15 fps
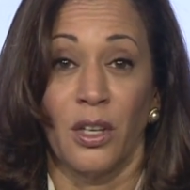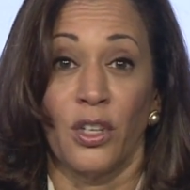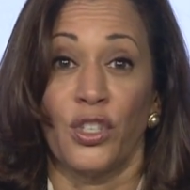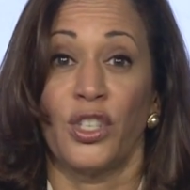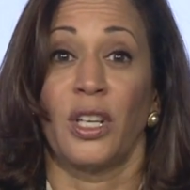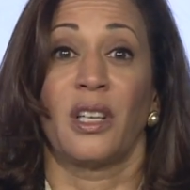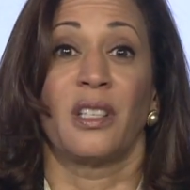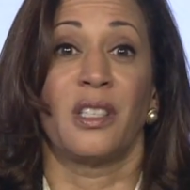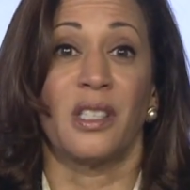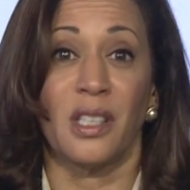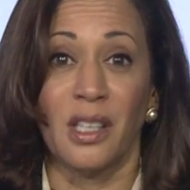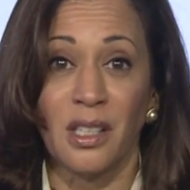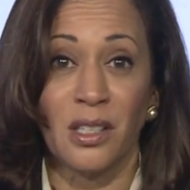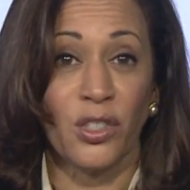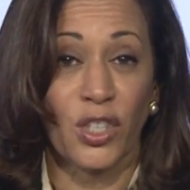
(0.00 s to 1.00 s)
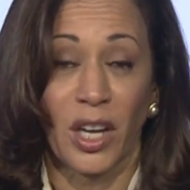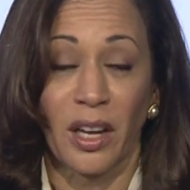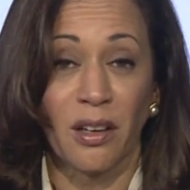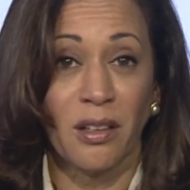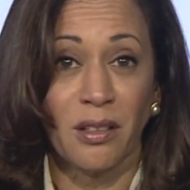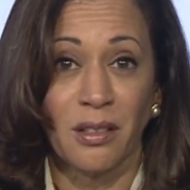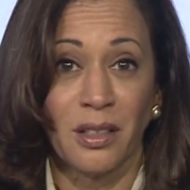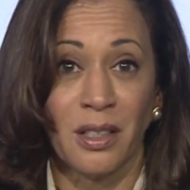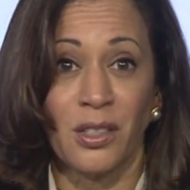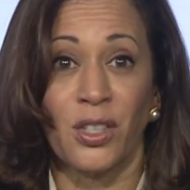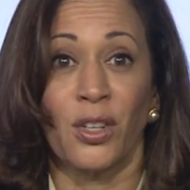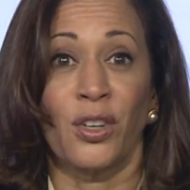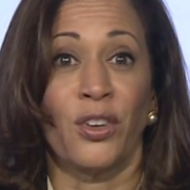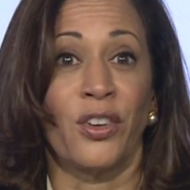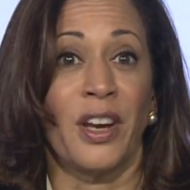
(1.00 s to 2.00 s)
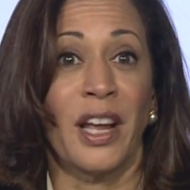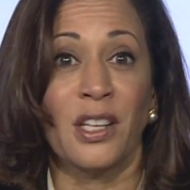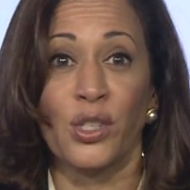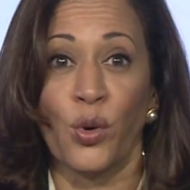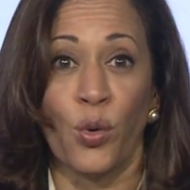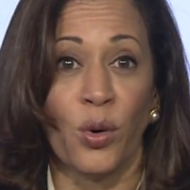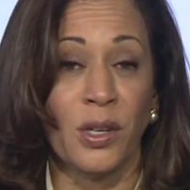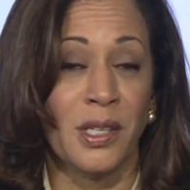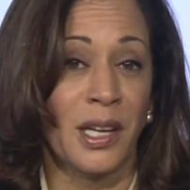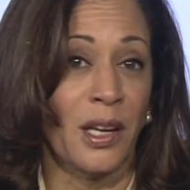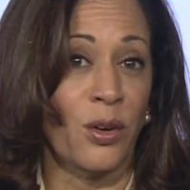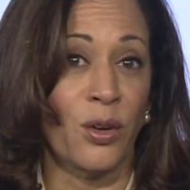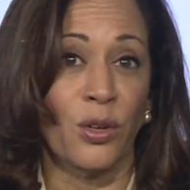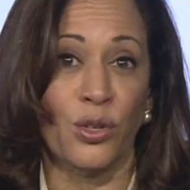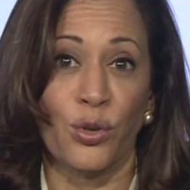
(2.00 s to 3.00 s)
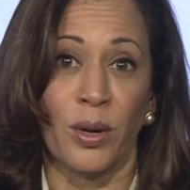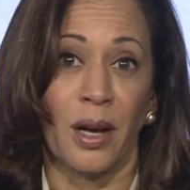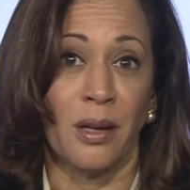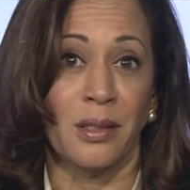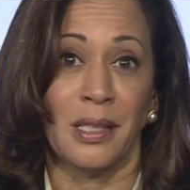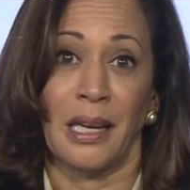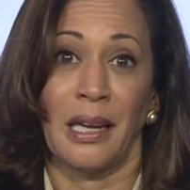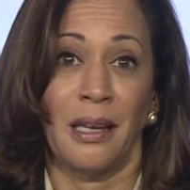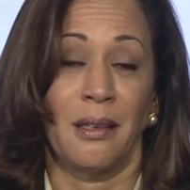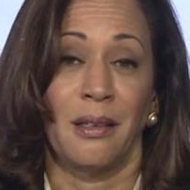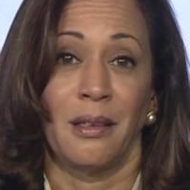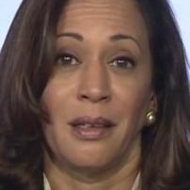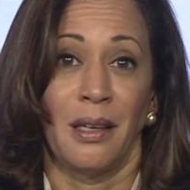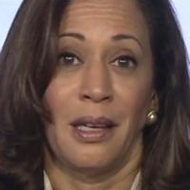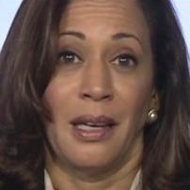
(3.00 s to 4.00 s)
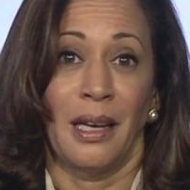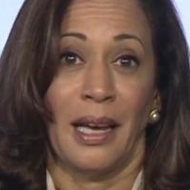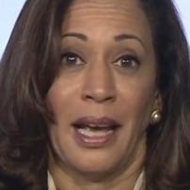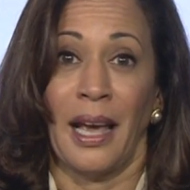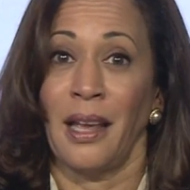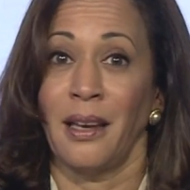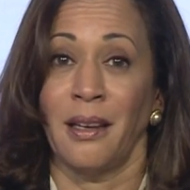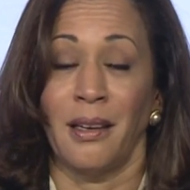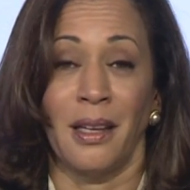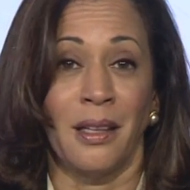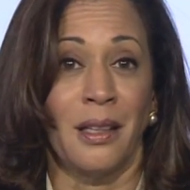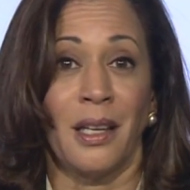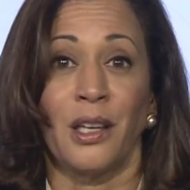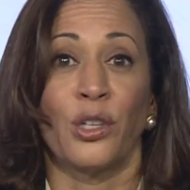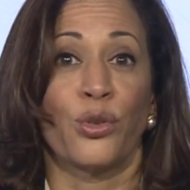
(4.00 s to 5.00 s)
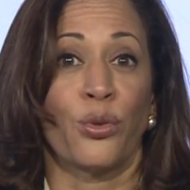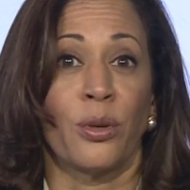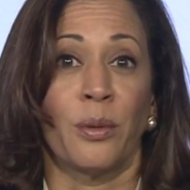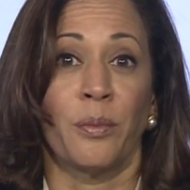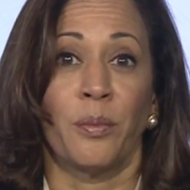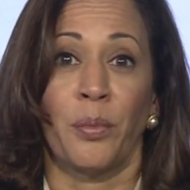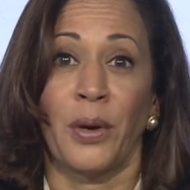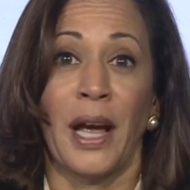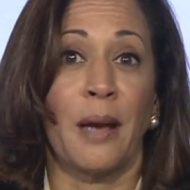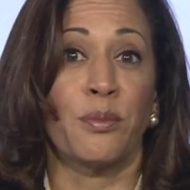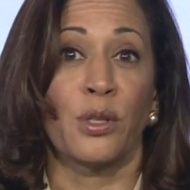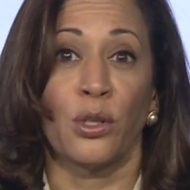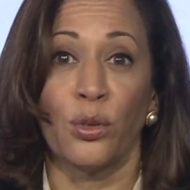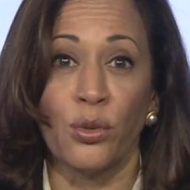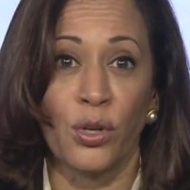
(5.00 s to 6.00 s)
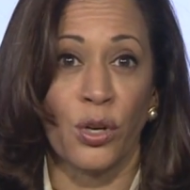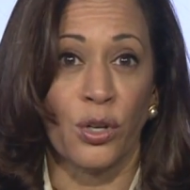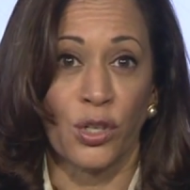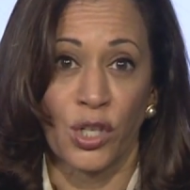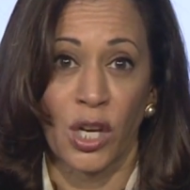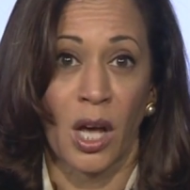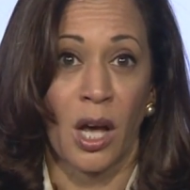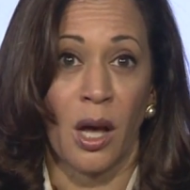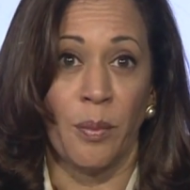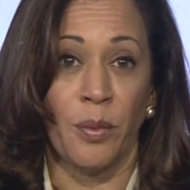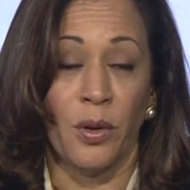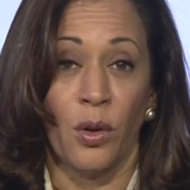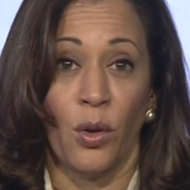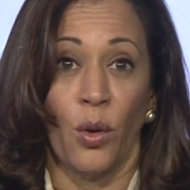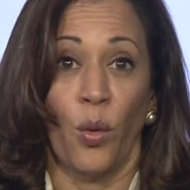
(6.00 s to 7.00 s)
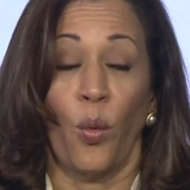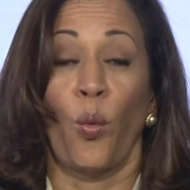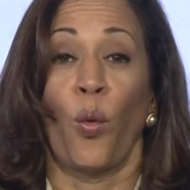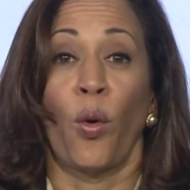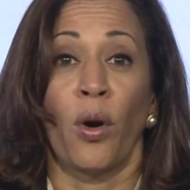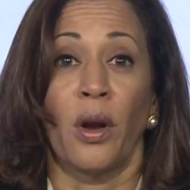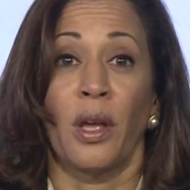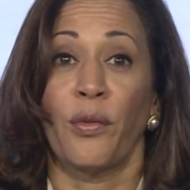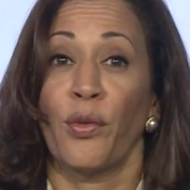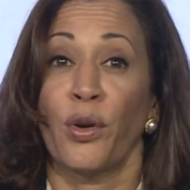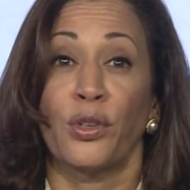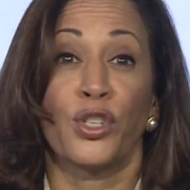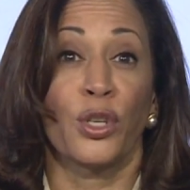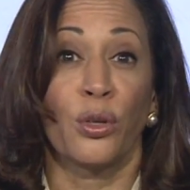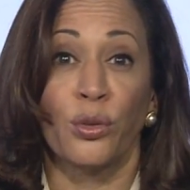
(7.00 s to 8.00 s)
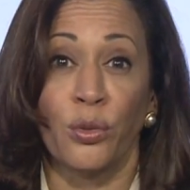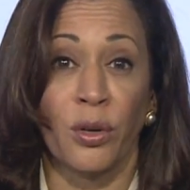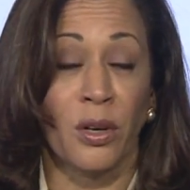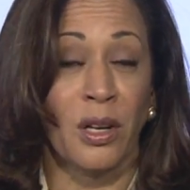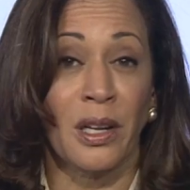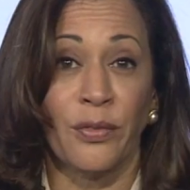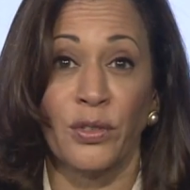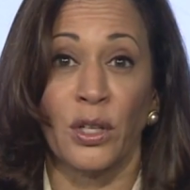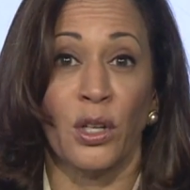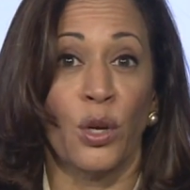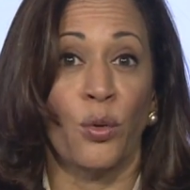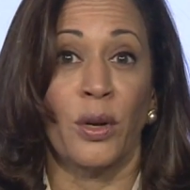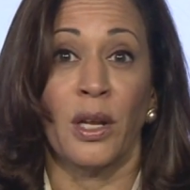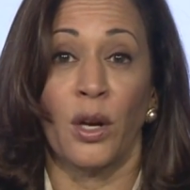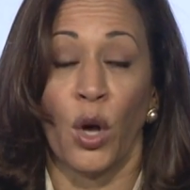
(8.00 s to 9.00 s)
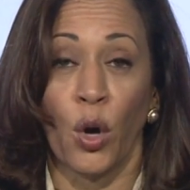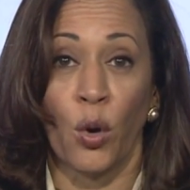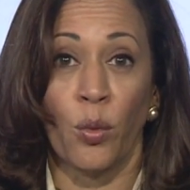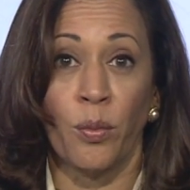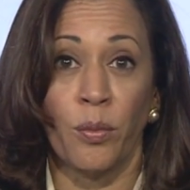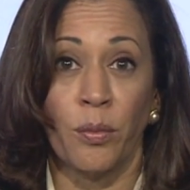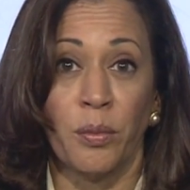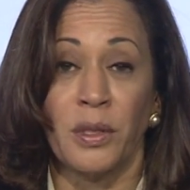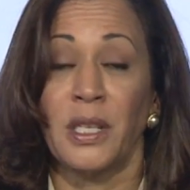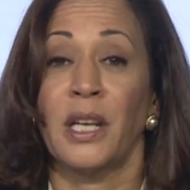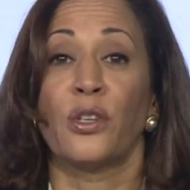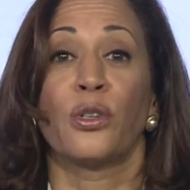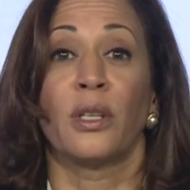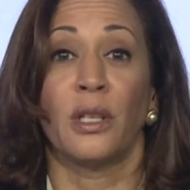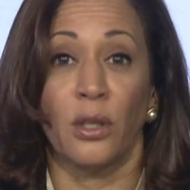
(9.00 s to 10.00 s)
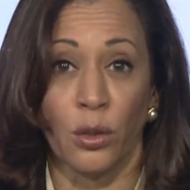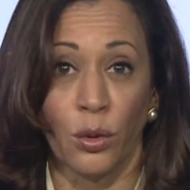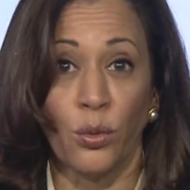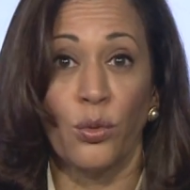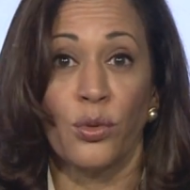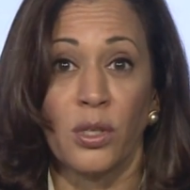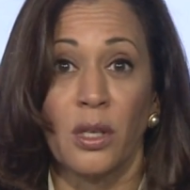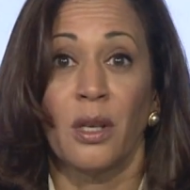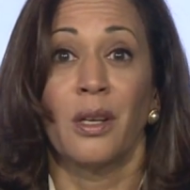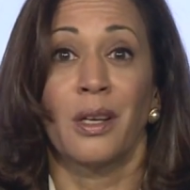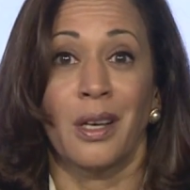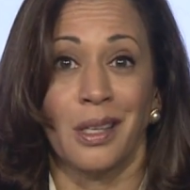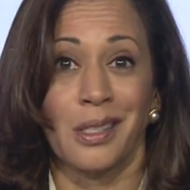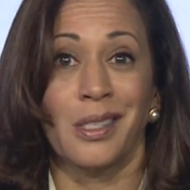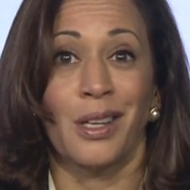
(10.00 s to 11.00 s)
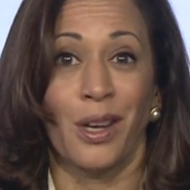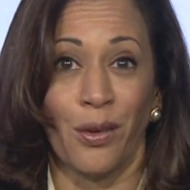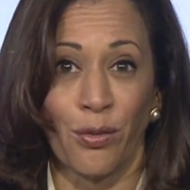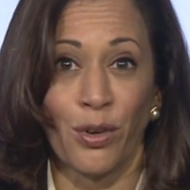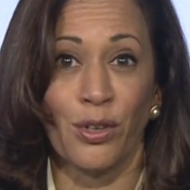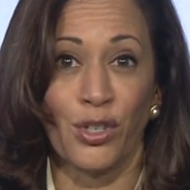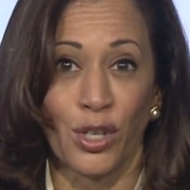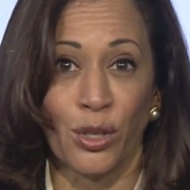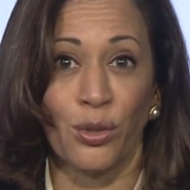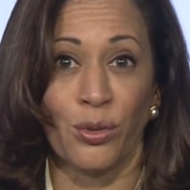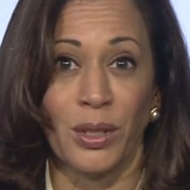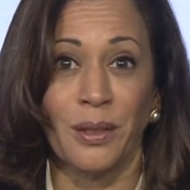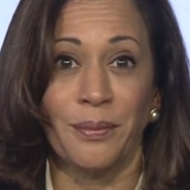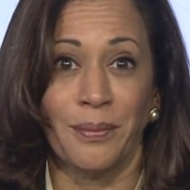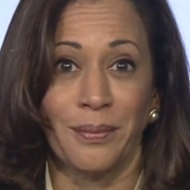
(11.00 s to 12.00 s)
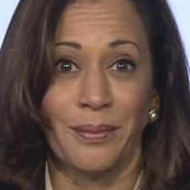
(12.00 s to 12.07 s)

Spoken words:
She could sit in jail until her next court date or her trial date, and in the interim, perhaps lose her job, or if her children are left alone at home, potentially lose custody of her children.